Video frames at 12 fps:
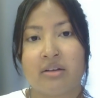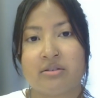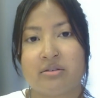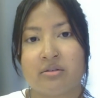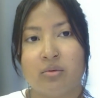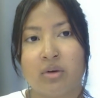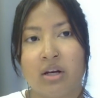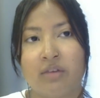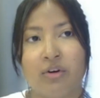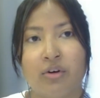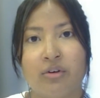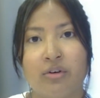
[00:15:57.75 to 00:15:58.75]
so what I've
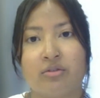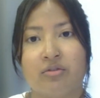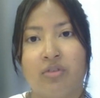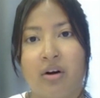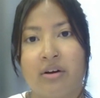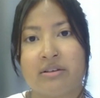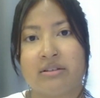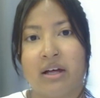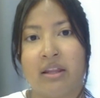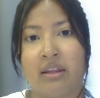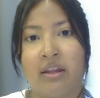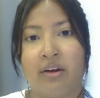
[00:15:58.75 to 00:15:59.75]
heard so far is
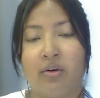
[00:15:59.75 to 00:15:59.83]
that they are